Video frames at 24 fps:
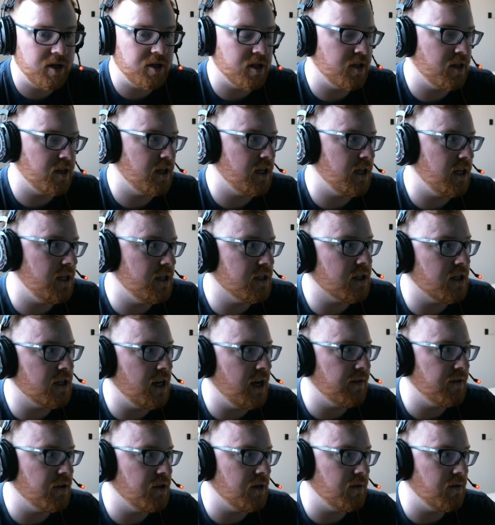I think he's going to have
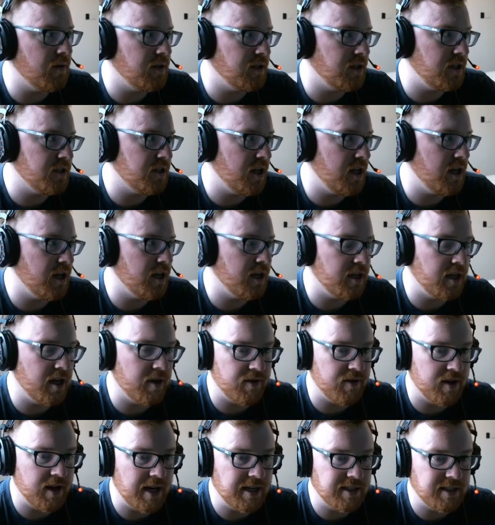to check raise ace king. He
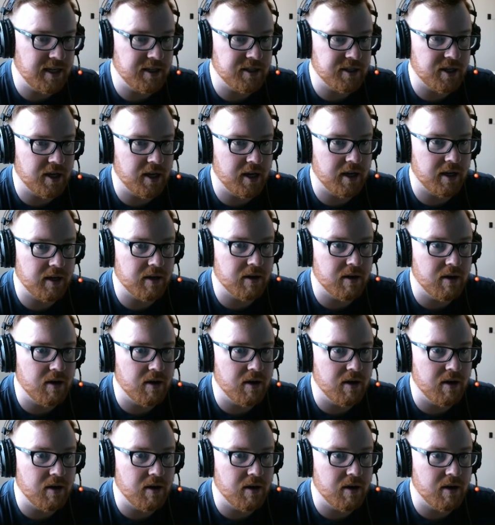definitely has ace king.